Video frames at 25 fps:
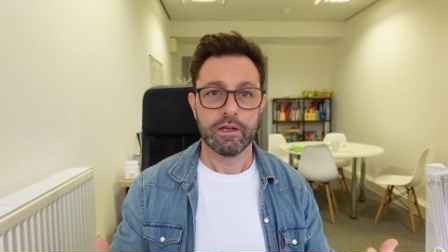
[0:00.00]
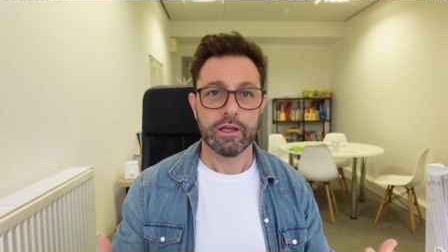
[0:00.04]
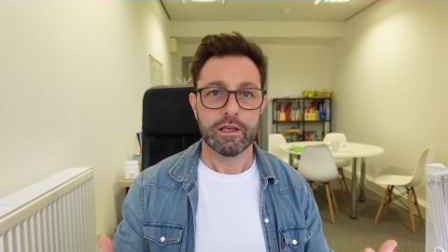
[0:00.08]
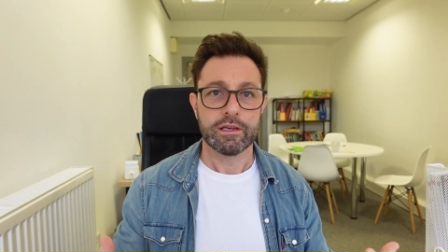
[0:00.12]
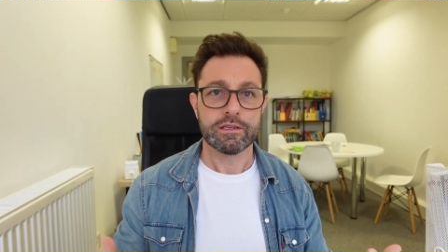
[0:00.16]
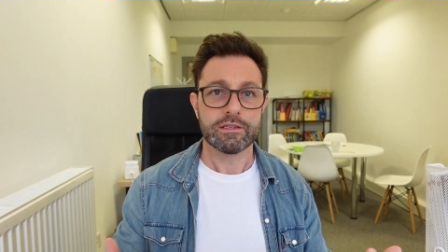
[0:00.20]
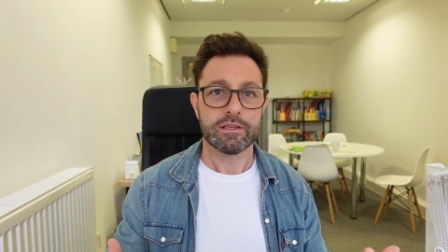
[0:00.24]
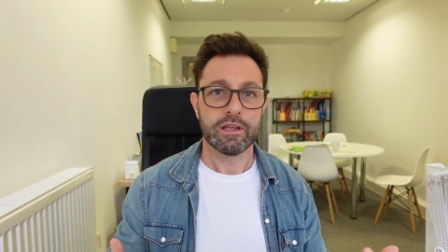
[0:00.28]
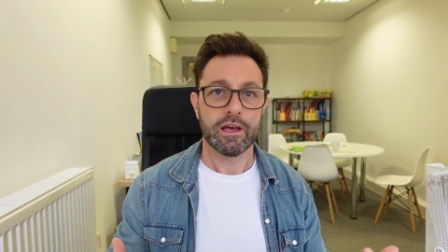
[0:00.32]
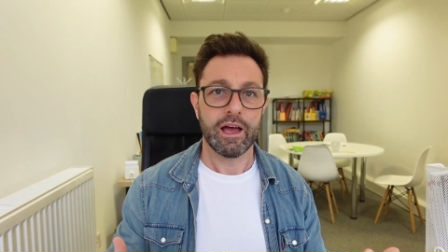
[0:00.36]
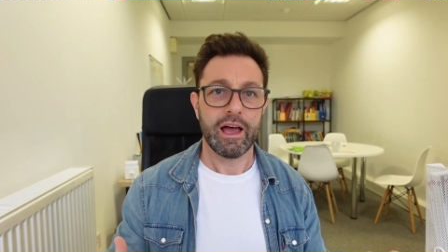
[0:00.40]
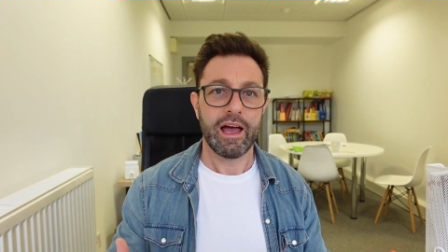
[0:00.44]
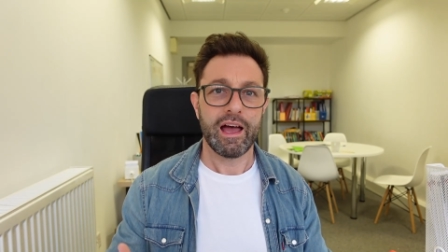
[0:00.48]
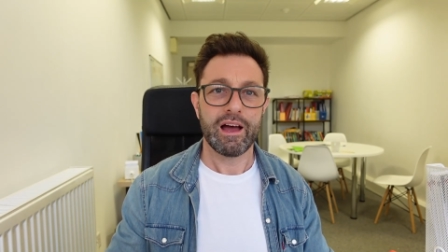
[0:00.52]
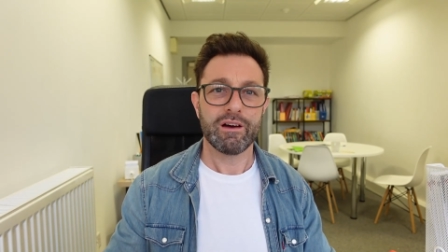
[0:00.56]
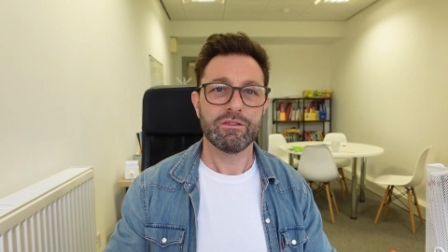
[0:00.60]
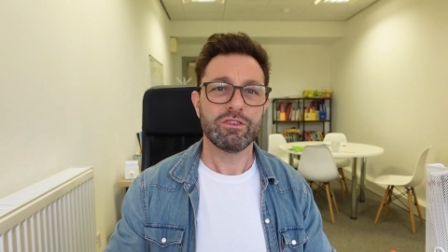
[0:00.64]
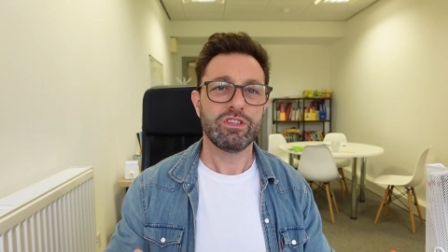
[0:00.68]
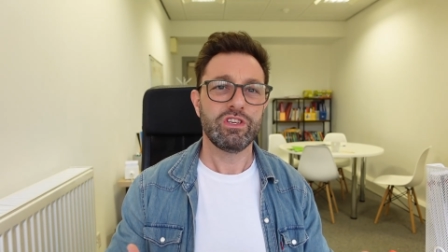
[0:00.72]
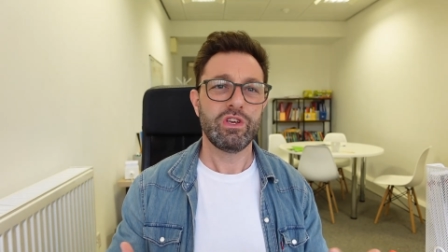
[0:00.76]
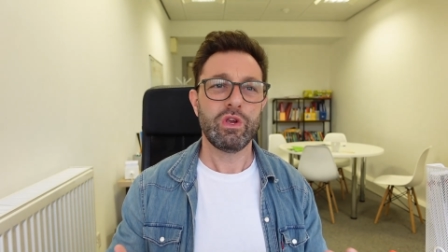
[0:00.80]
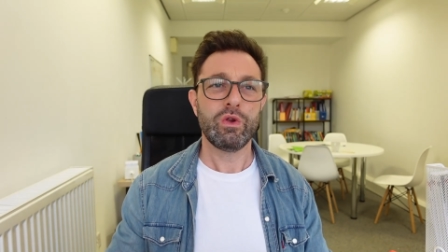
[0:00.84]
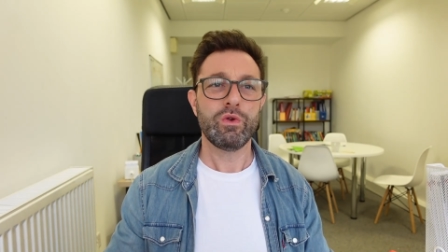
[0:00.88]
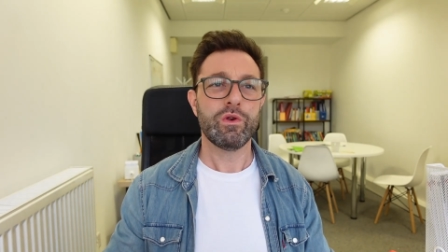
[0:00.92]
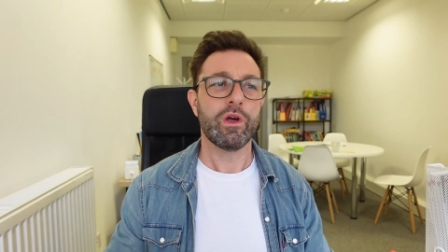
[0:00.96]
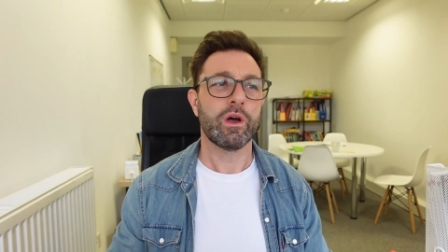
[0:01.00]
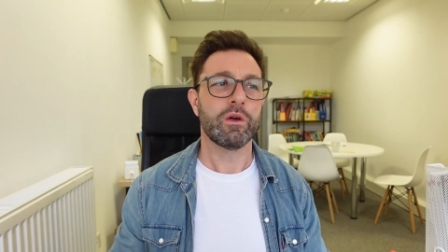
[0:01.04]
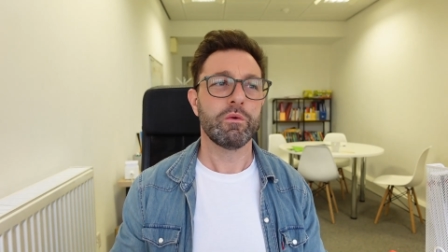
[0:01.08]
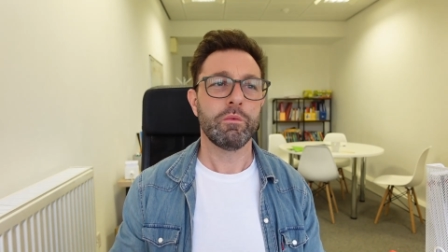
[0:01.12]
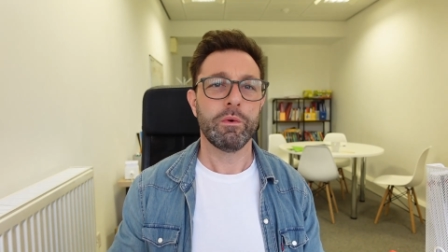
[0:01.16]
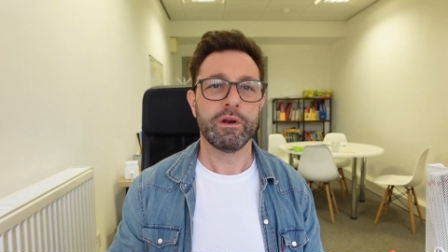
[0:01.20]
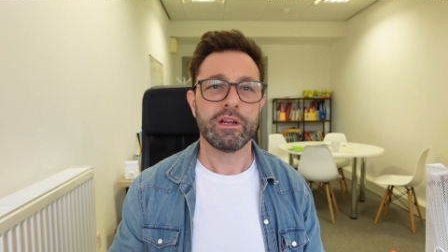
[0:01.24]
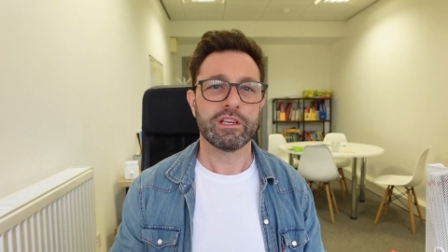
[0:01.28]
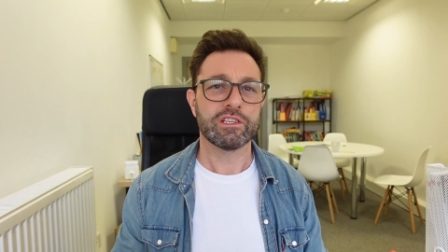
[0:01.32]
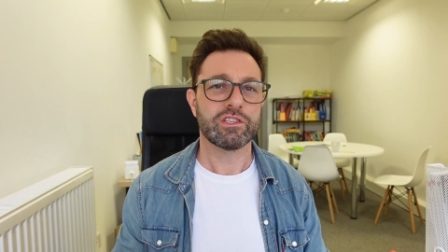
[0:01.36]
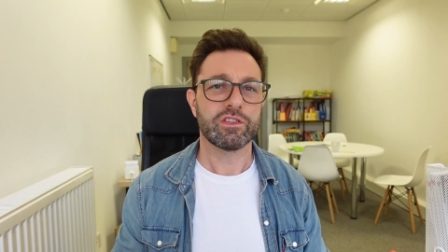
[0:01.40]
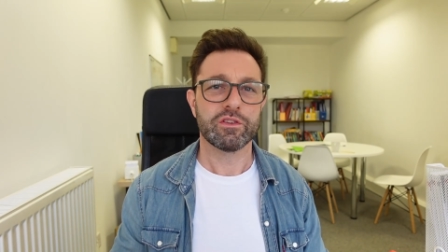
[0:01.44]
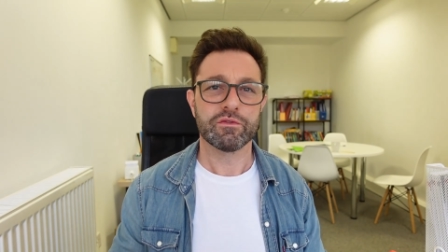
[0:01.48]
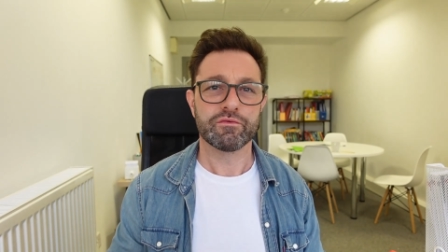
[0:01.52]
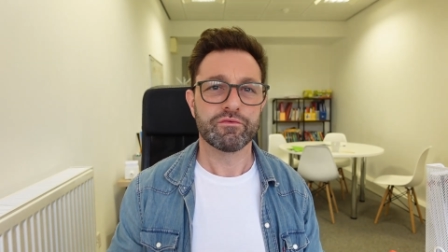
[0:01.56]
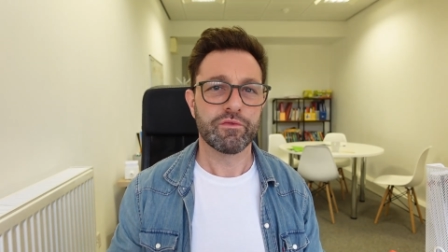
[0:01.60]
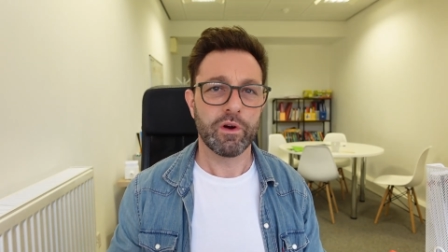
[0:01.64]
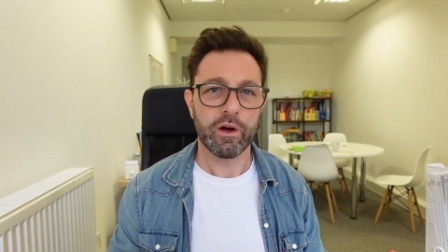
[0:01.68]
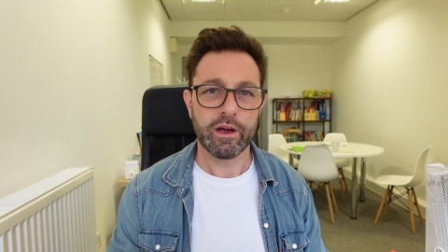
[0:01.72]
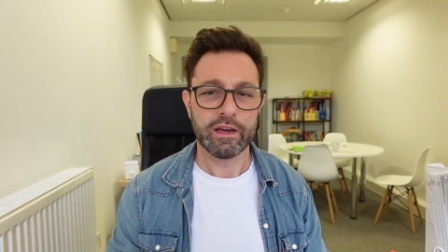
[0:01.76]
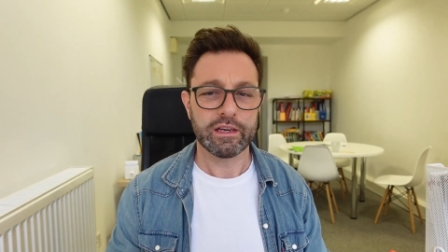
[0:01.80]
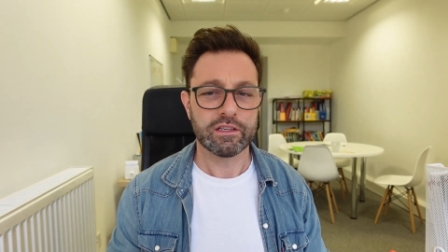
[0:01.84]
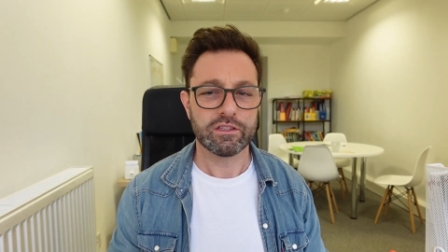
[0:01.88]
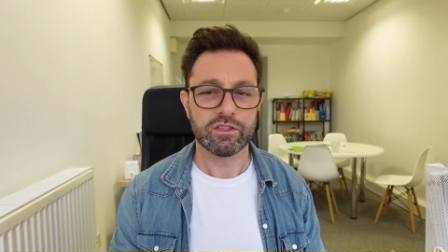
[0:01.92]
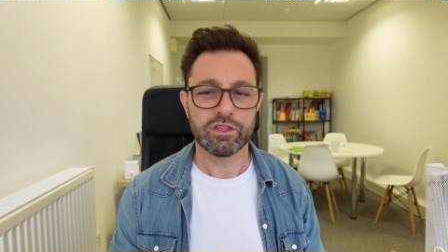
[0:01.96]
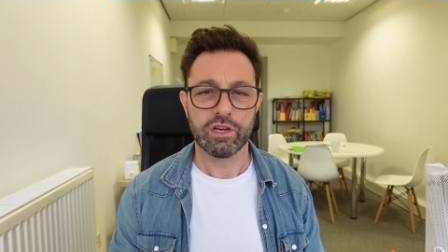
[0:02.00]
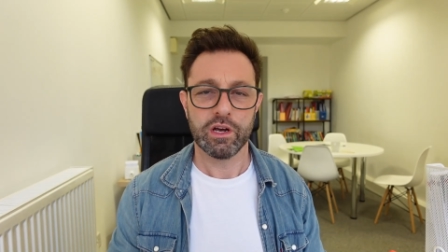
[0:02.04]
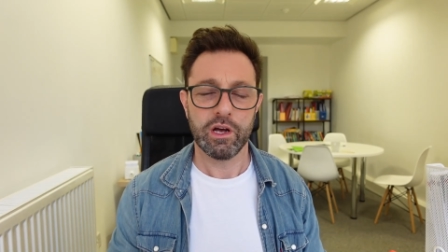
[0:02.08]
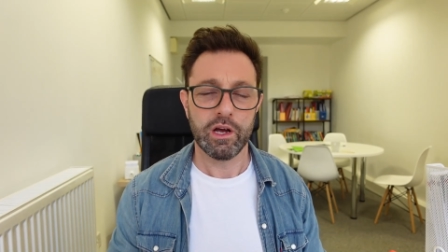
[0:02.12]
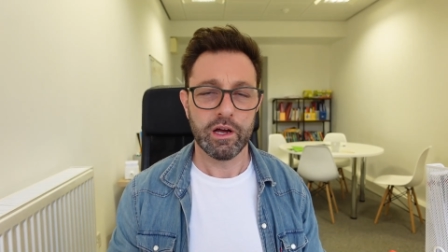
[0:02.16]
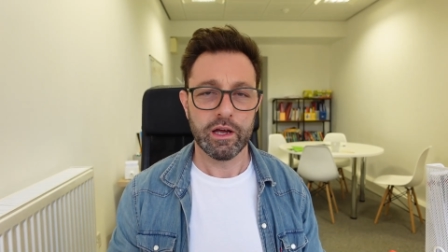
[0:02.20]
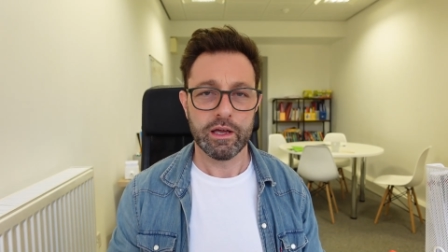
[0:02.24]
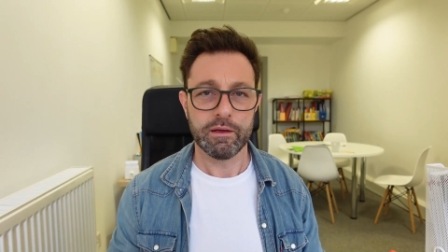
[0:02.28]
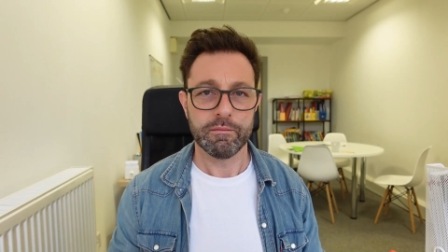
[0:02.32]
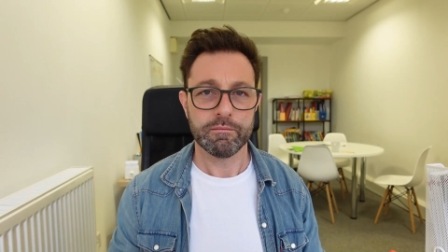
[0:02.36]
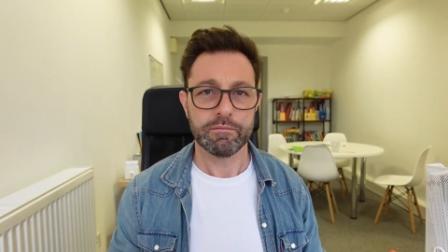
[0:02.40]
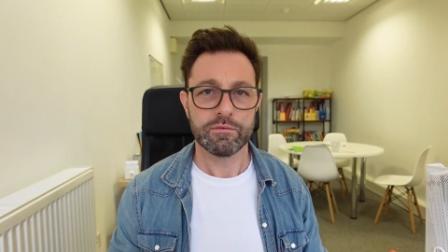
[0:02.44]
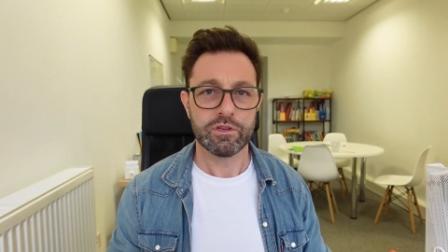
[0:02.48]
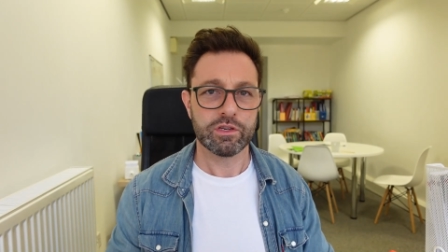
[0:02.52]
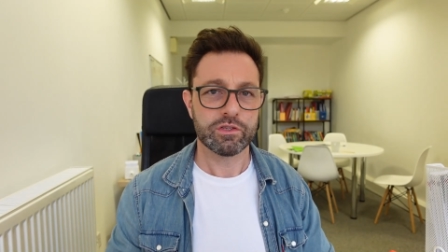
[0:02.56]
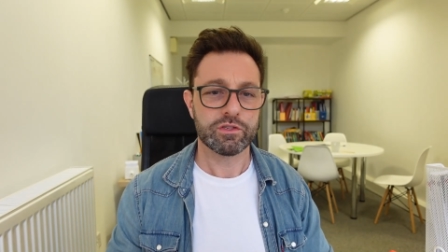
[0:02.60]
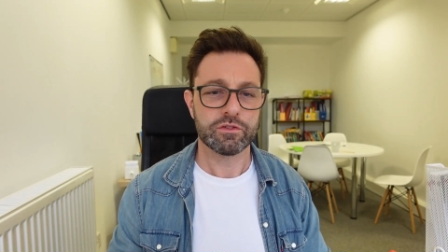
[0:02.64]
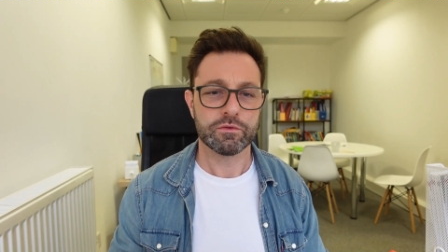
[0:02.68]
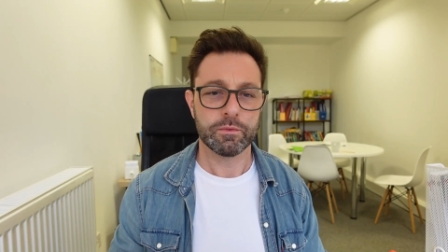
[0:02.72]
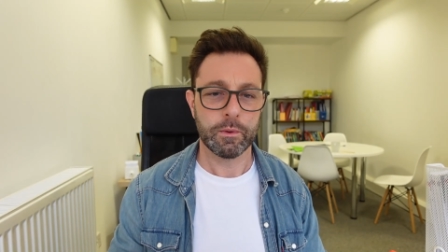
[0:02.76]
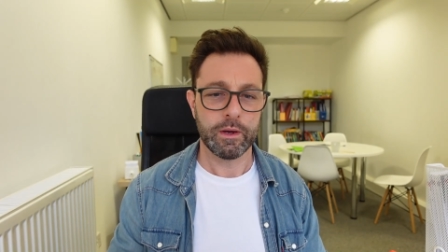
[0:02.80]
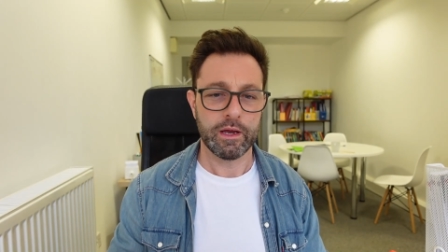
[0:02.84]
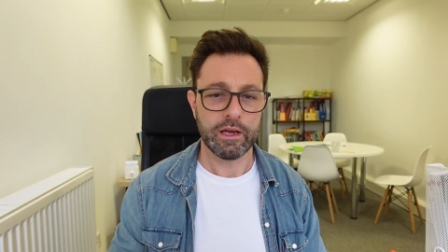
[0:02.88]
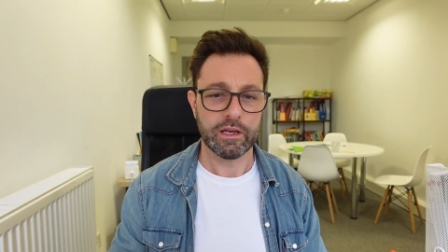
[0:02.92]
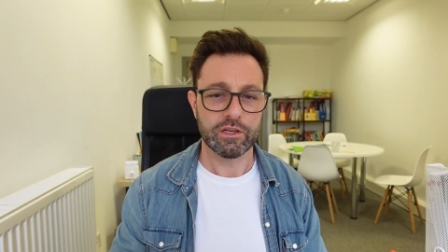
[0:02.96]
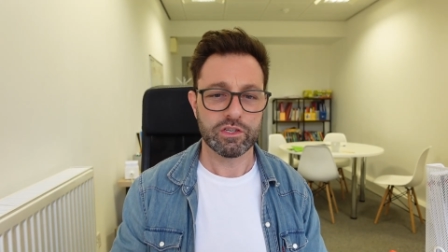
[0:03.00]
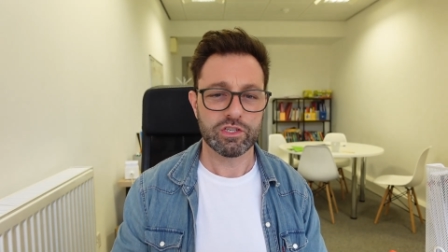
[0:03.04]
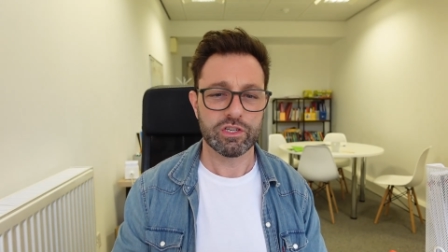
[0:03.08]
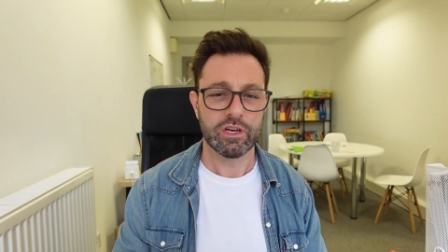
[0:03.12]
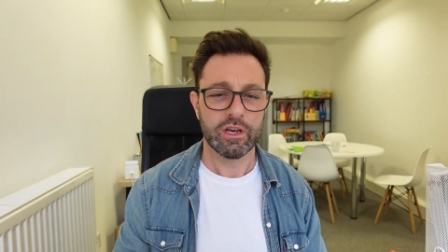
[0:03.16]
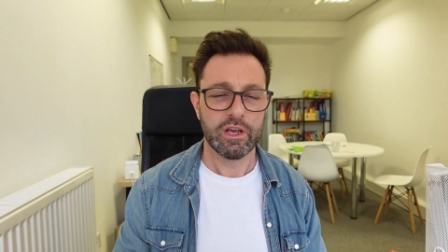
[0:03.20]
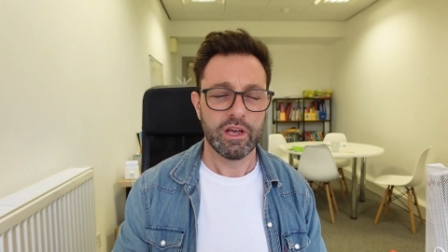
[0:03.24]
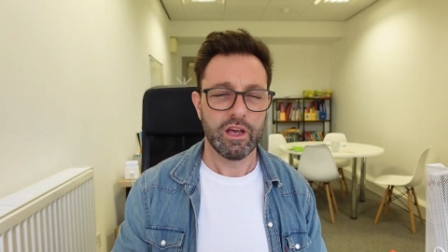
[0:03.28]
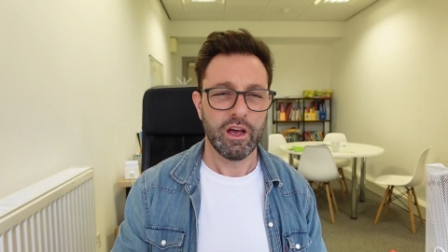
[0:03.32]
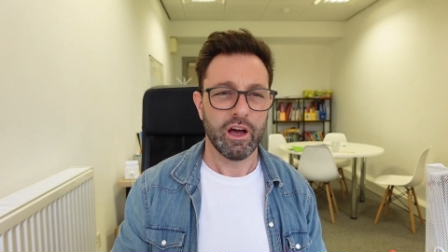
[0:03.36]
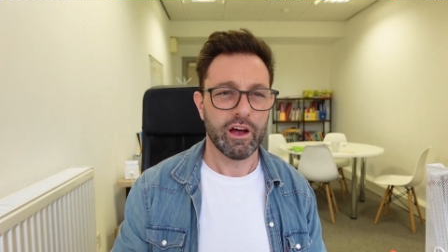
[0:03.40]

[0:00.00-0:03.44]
is that how do you know when it's the right time to switch?